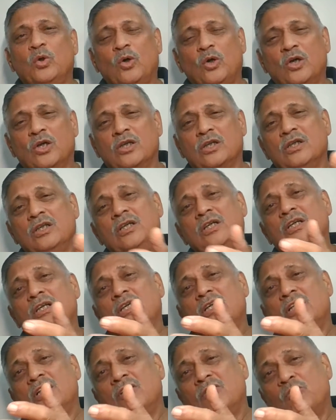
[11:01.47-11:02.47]
or
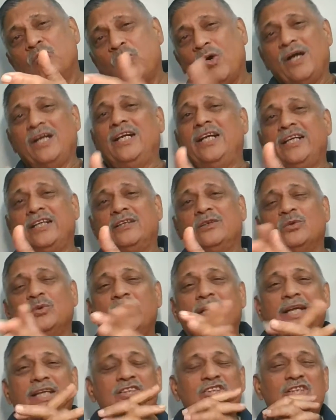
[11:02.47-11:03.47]
violet to
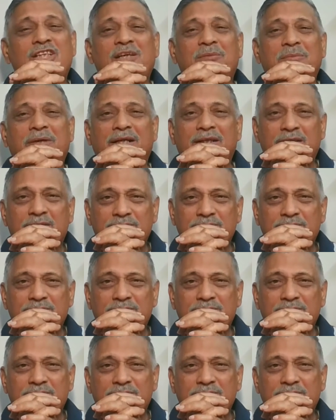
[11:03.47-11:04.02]
the extreme end.